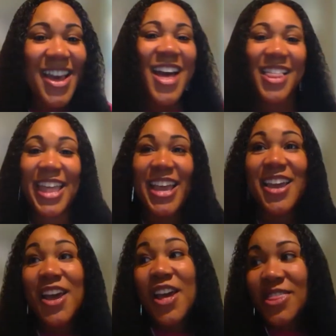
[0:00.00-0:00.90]
Like,
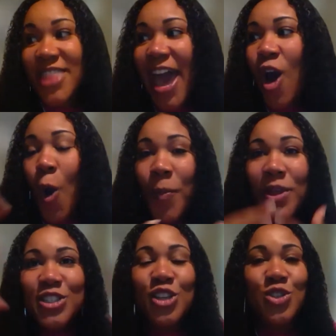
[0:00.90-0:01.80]
that
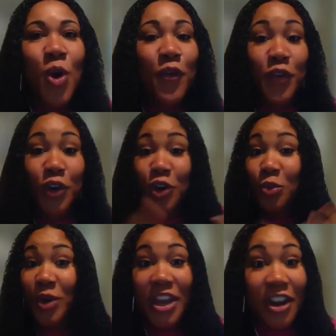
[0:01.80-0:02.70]
opens the door for
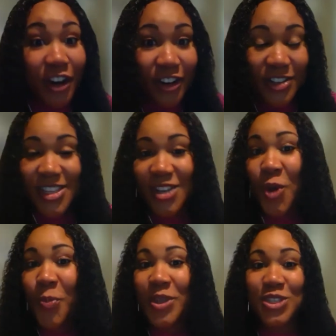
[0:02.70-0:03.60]
careers, that
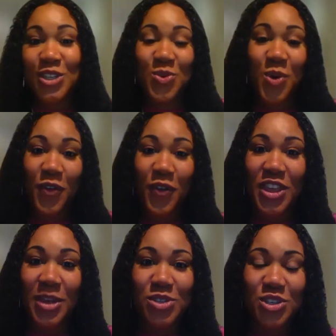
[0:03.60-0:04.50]
opens the door for
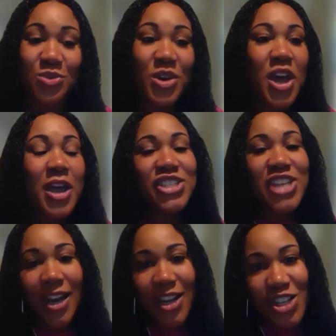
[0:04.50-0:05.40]
them to
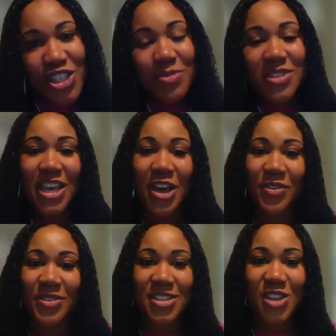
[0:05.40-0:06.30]
challenge
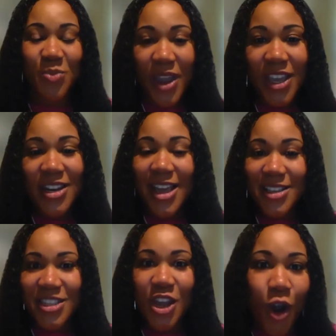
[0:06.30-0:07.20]
themselves and to
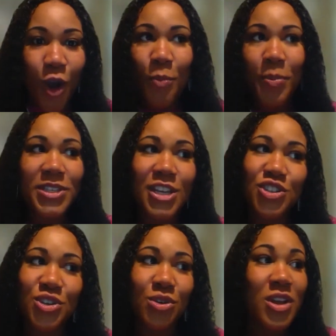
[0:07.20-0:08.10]
recognize their own
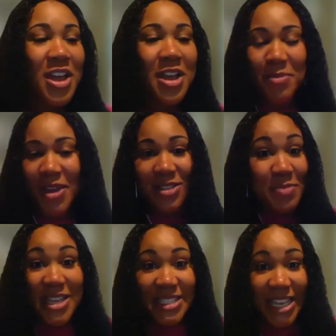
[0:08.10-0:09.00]
potential, because
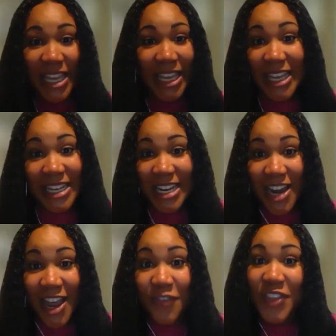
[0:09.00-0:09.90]
me seeing it isn't
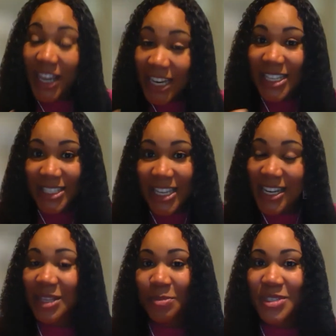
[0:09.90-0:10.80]
enough. They need to see it
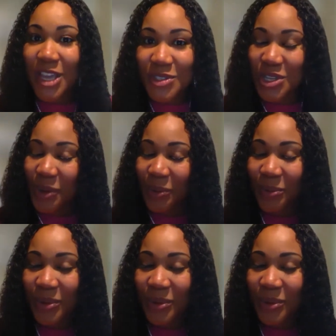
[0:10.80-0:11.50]
in themselves too.